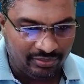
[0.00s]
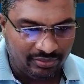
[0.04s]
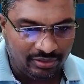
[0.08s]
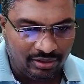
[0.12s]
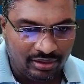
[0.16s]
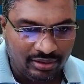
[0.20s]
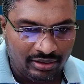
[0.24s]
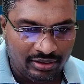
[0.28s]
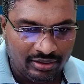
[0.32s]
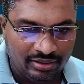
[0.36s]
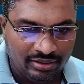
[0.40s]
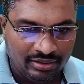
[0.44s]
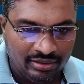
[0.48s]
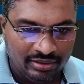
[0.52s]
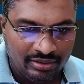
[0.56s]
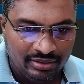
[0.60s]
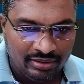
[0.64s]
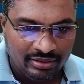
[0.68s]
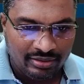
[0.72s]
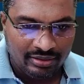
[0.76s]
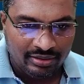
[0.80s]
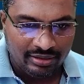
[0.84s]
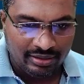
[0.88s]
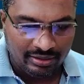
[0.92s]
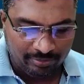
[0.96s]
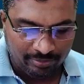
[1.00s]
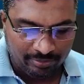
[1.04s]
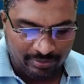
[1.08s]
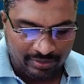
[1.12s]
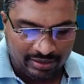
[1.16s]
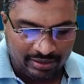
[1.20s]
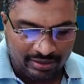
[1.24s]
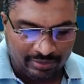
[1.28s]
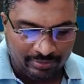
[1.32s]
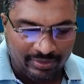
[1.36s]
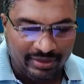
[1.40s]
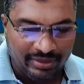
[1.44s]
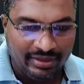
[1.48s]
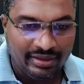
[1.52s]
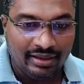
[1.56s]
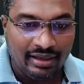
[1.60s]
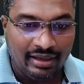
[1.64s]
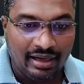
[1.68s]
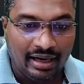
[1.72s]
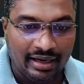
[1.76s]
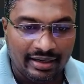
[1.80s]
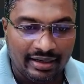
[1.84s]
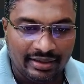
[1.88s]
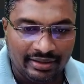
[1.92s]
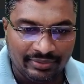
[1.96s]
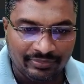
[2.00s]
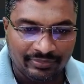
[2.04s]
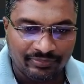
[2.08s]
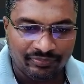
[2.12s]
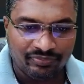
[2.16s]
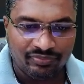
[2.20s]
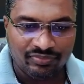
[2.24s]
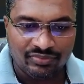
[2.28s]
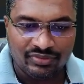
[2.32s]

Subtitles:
dot department id.